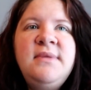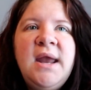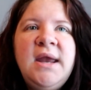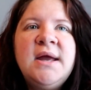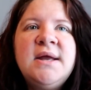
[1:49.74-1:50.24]

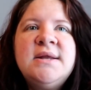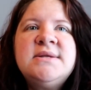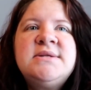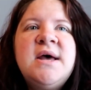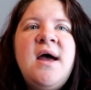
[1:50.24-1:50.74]

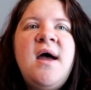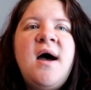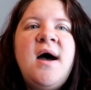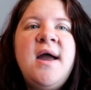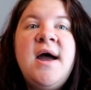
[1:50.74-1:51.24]
and
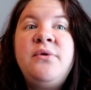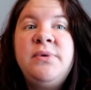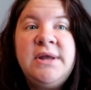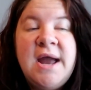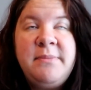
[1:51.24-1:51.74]
I had
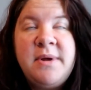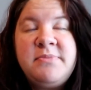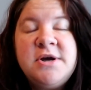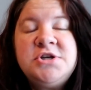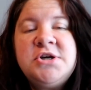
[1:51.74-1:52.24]
really high blood
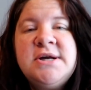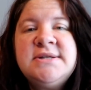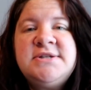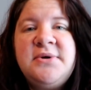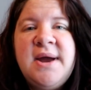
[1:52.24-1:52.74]
pressure,
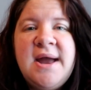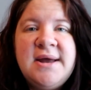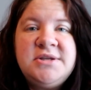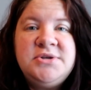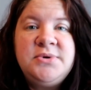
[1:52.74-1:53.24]
and so I
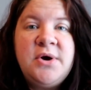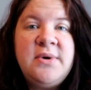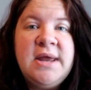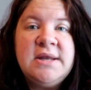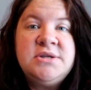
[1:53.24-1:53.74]
had to go
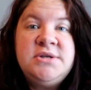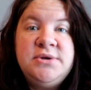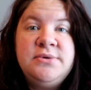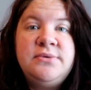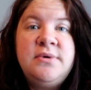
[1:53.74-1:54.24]

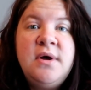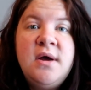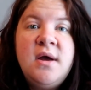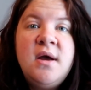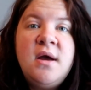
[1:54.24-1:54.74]
into
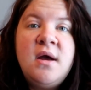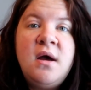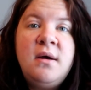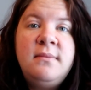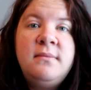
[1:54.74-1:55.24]

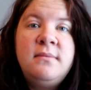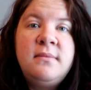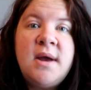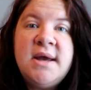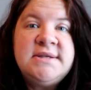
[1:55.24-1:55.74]
I
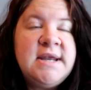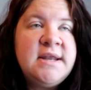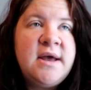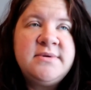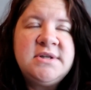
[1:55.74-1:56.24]

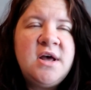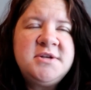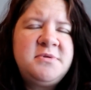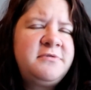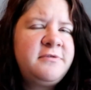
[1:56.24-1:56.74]
was in the
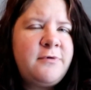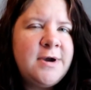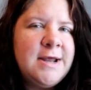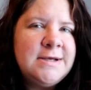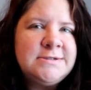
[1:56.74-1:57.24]
hospital for 4
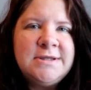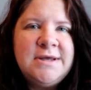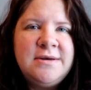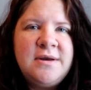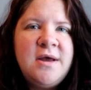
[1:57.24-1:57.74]
days, and
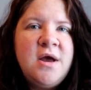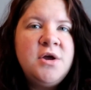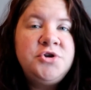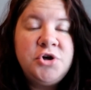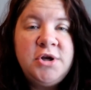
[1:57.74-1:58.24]
then
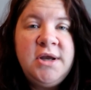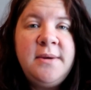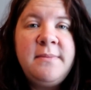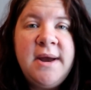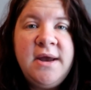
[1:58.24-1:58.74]
Journey,
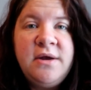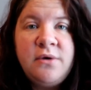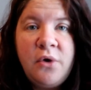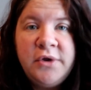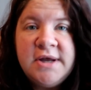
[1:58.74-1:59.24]
my
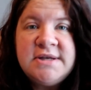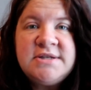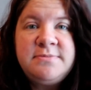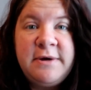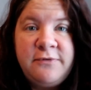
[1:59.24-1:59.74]

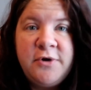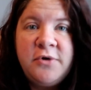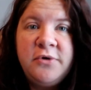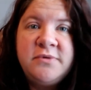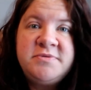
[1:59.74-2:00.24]
oldest, my
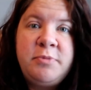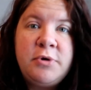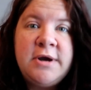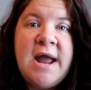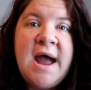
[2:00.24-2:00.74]
4-year-old, was
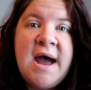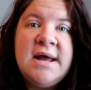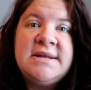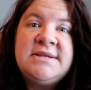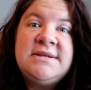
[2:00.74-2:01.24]
born
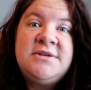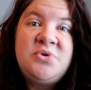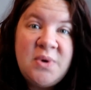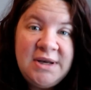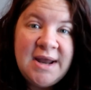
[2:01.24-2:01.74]
at
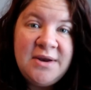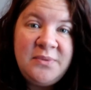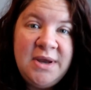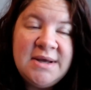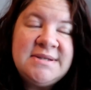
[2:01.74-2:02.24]
29
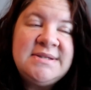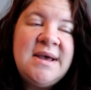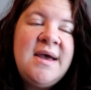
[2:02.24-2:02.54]
weeks